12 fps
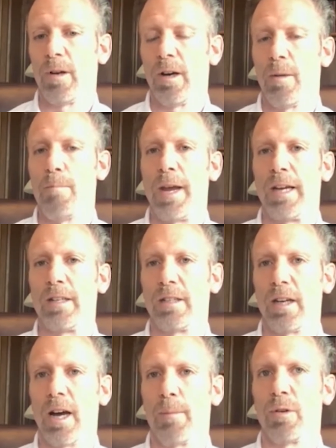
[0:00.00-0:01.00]

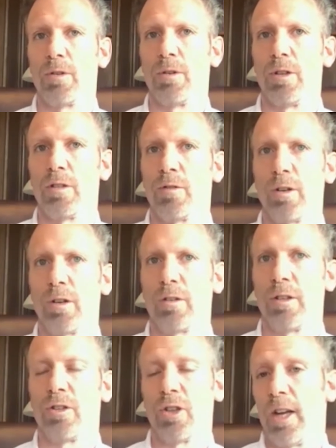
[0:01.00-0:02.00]
amazing opportunities for
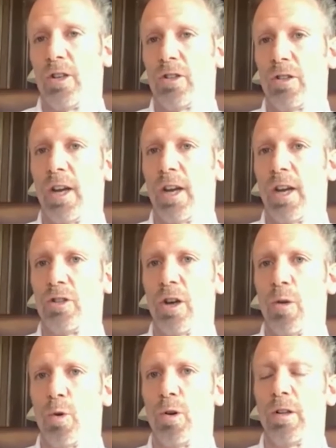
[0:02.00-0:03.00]
to change change our
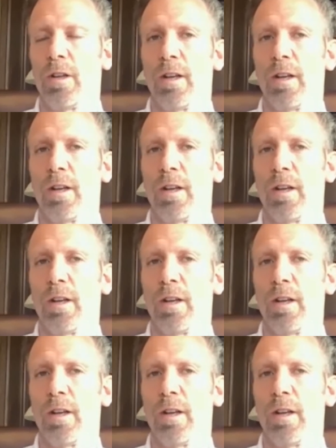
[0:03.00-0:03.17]
world.